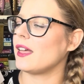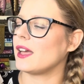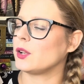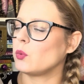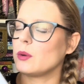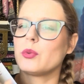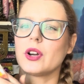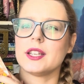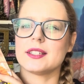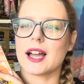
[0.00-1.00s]
at one
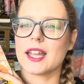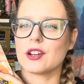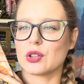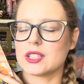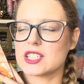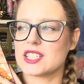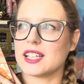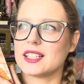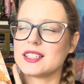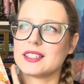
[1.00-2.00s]
point I noticed
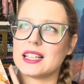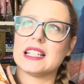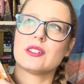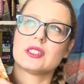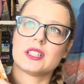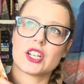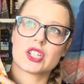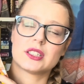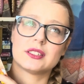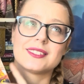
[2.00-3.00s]
that the
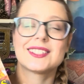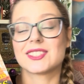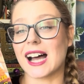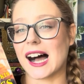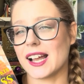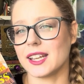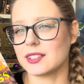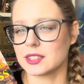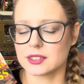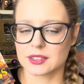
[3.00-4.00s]
illustration
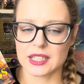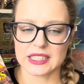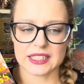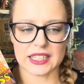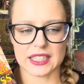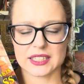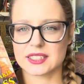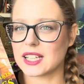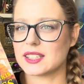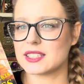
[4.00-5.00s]
style is
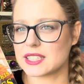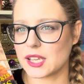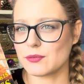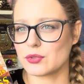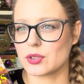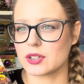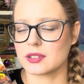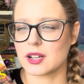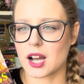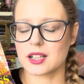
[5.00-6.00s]
not the same for
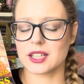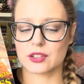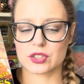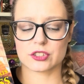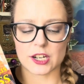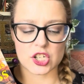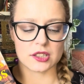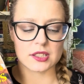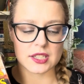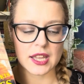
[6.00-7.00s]
all the
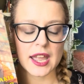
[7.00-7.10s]
illustrations,